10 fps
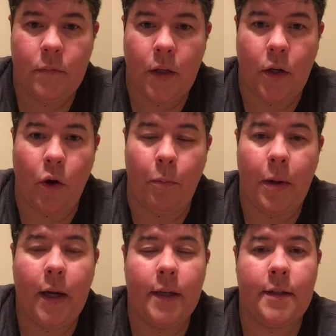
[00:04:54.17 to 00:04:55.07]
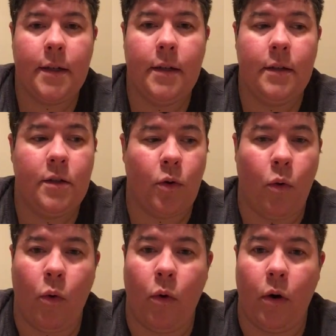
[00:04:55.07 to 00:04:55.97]
you know, penises
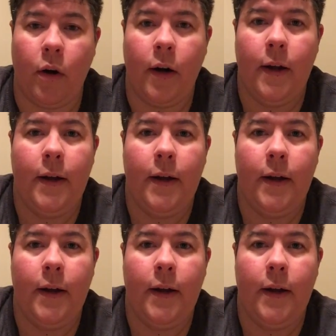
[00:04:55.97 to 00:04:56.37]
or